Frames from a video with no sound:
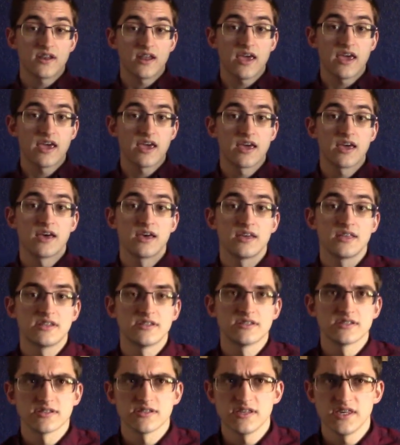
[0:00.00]

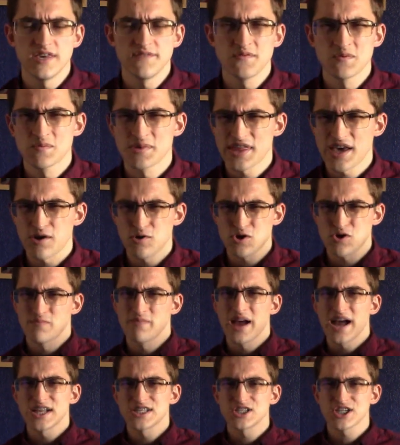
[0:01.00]
and even without her
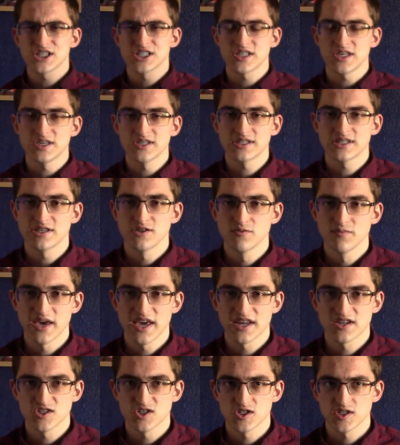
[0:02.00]
magic, she still
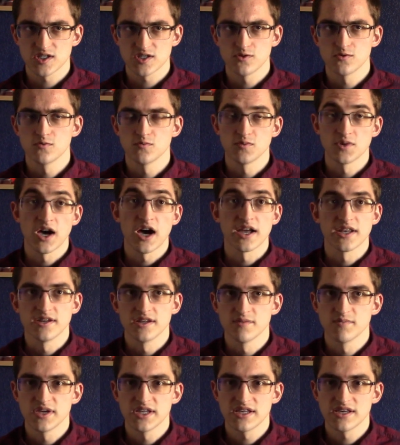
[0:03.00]
manages to not
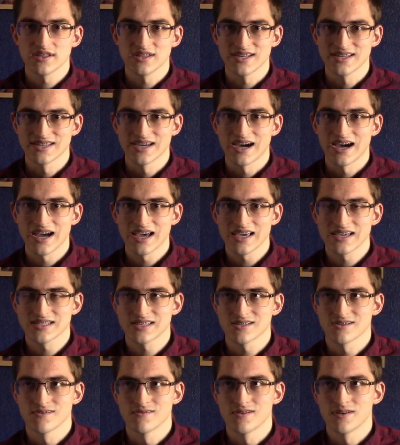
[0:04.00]
immediately die,
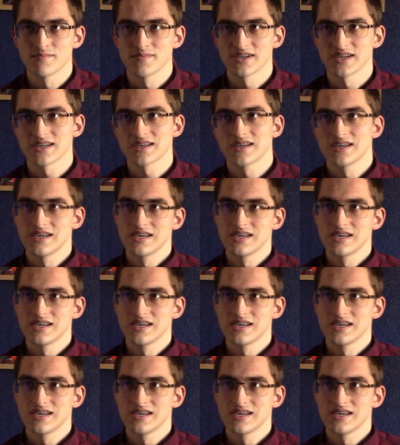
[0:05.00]
so I'm like,